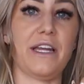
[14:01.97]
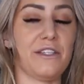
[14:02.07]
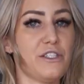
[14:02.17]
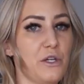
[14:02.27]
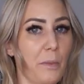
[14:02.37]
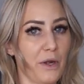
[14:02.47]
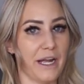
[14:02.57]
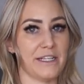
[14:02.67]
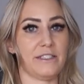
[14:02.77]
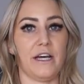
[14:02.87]
a super
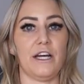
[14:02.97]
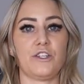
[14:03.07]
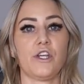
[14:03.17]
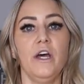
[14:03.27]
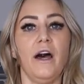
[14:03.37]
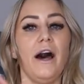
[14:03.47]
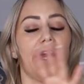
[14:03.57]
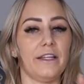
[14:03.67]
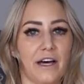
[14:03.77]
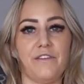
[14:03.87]
nice touch.
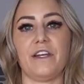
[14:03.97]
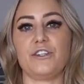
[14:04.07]
I love an